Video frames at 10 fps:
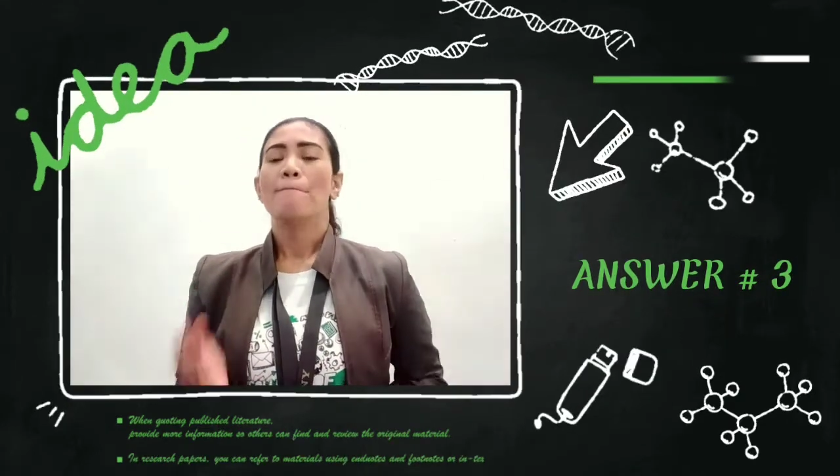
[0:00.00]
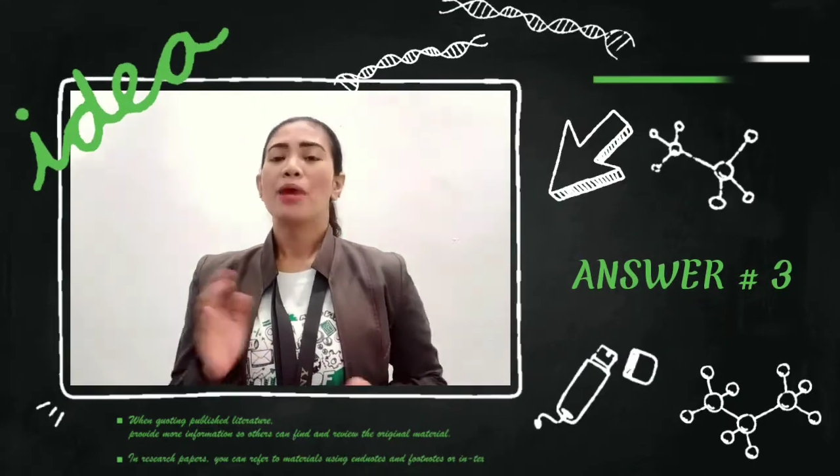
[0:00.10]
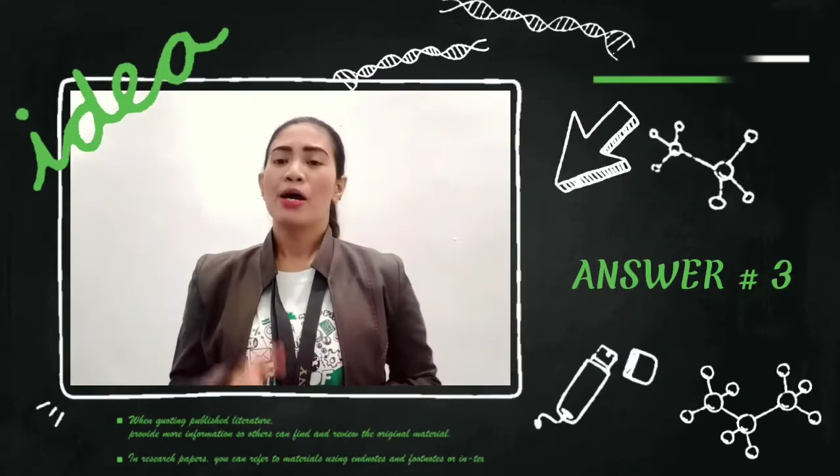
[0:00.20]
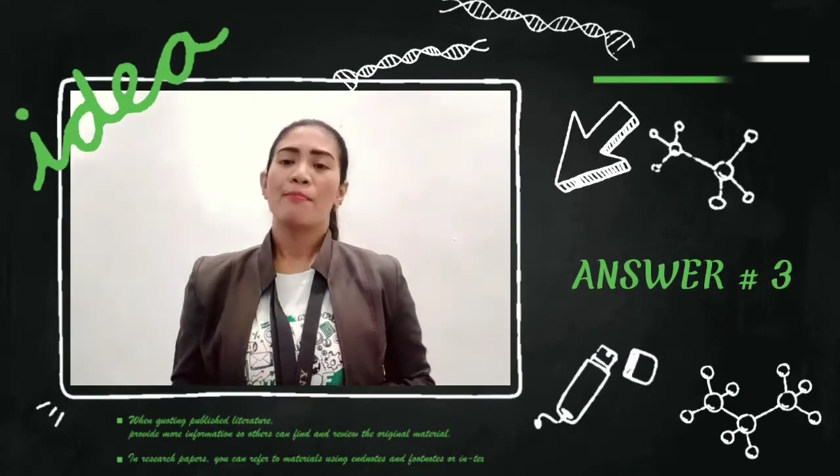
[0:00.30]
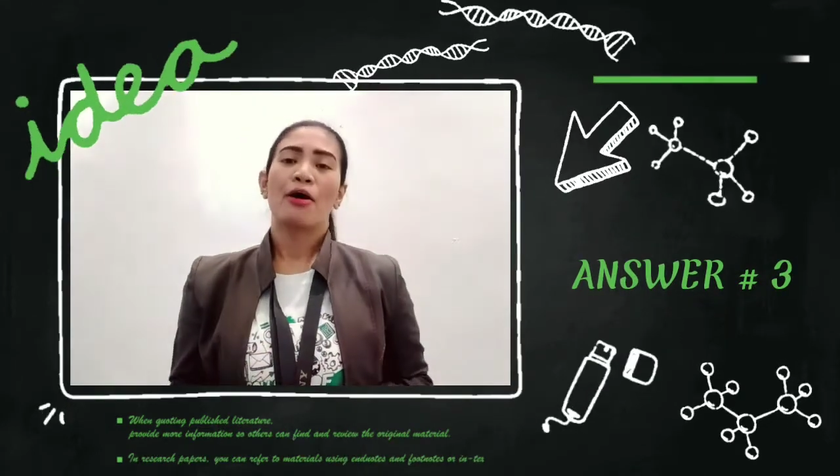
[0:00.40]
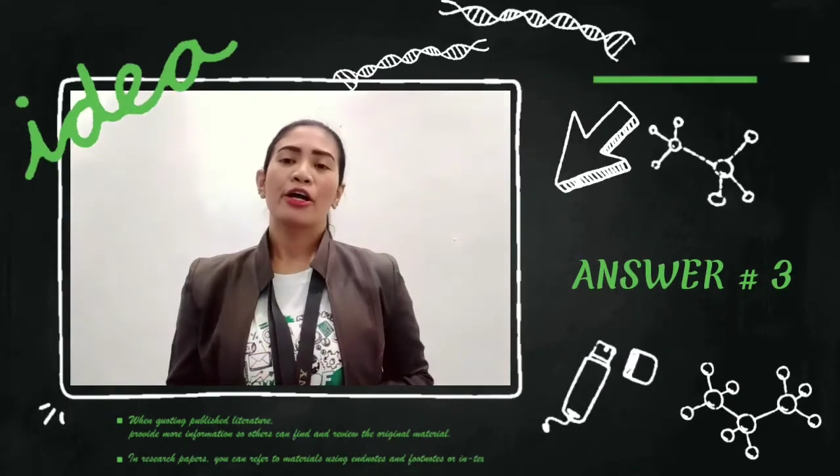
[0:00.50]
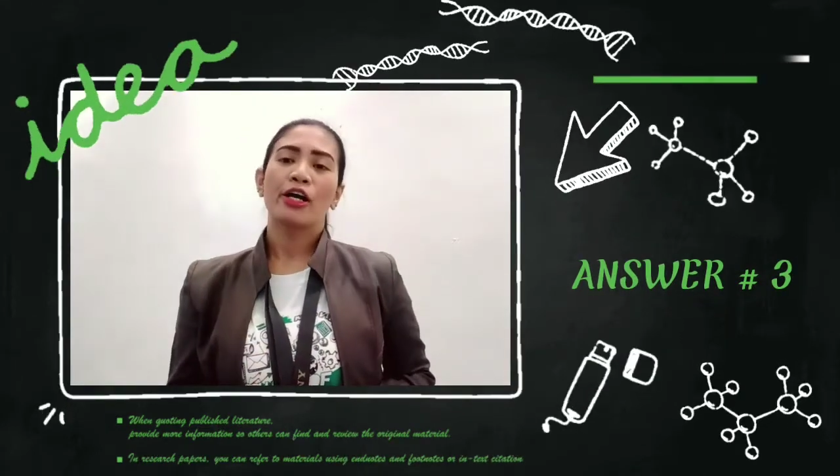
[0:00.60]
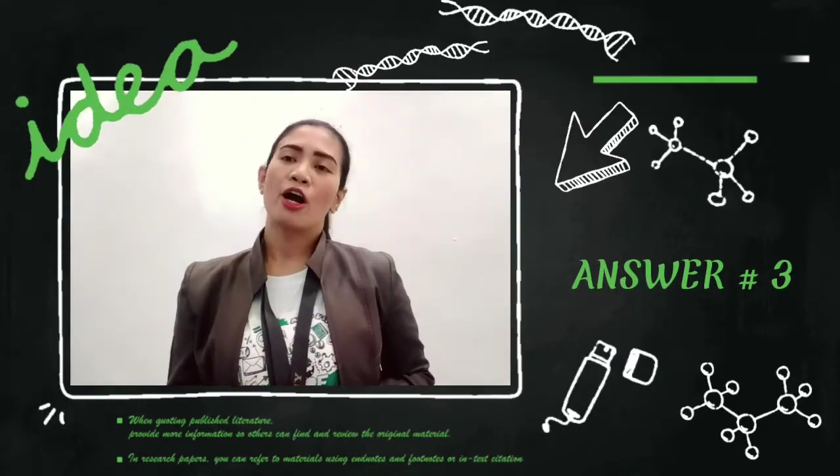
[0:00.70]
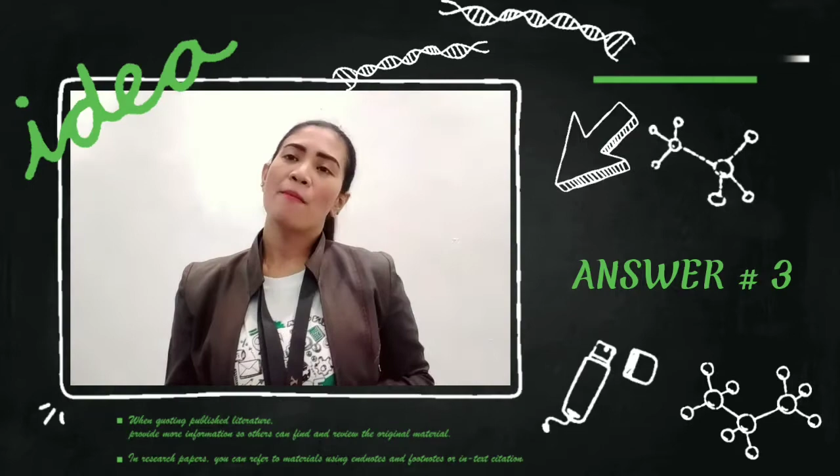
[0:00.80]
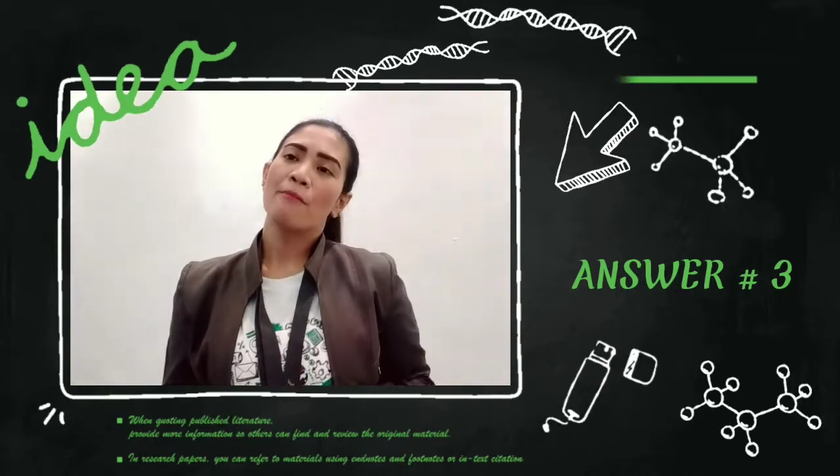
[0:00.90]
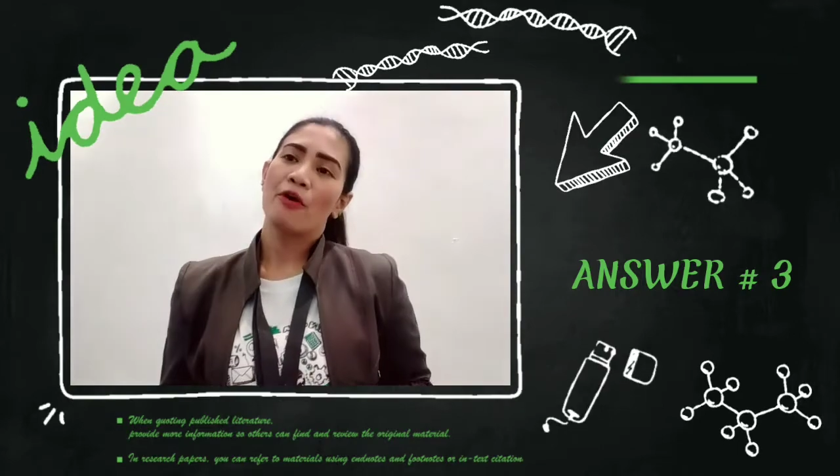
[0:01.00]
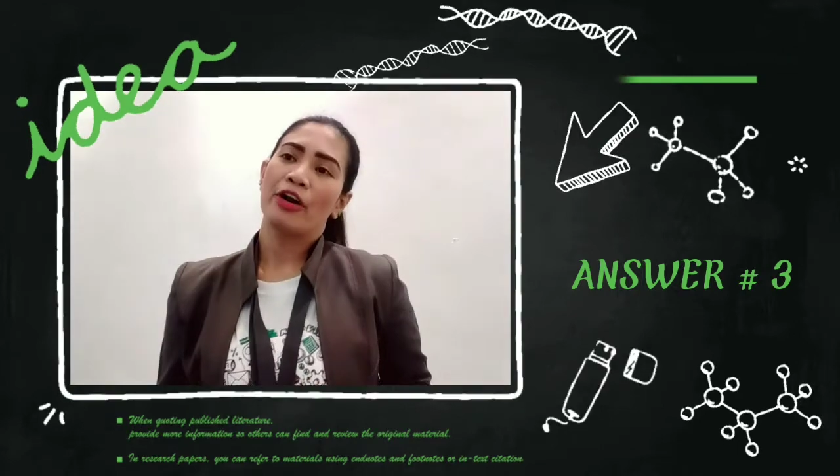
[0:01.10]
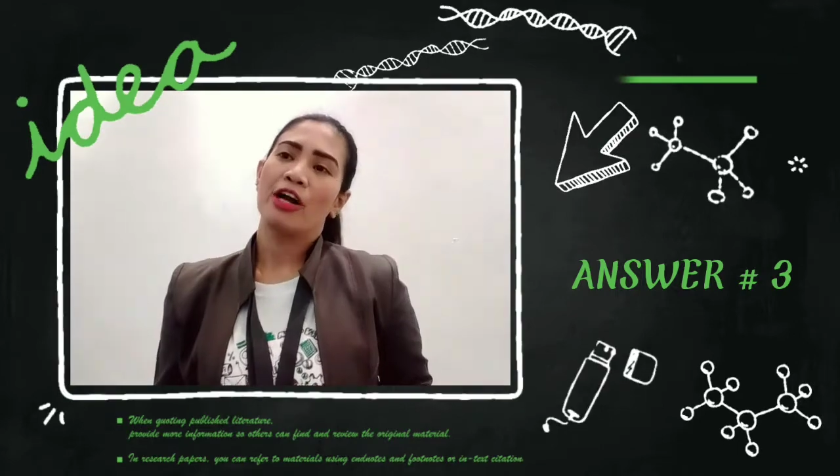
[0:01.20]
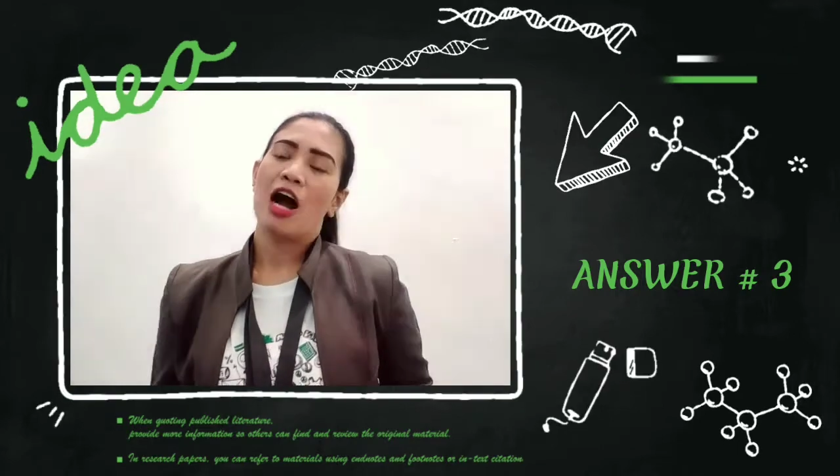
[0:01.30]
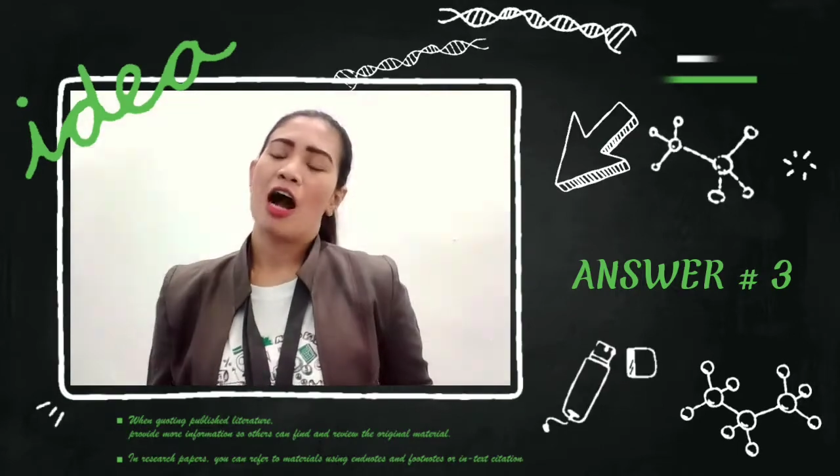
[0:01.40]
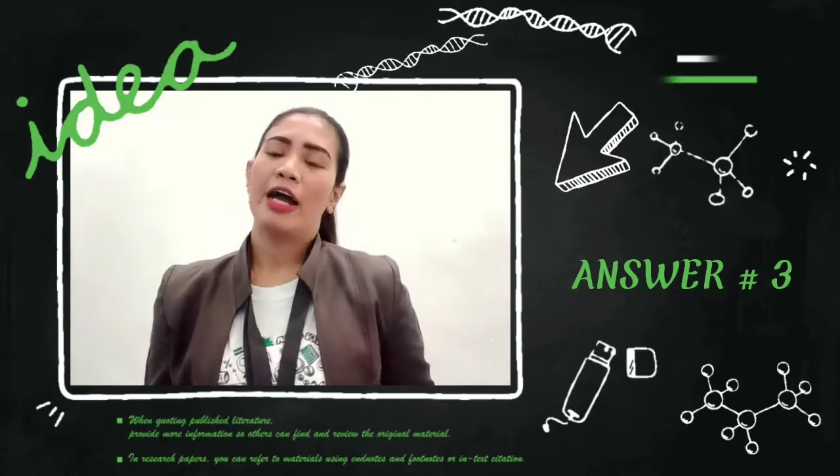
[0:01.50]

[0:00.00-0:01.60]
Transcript: by Marika Morga,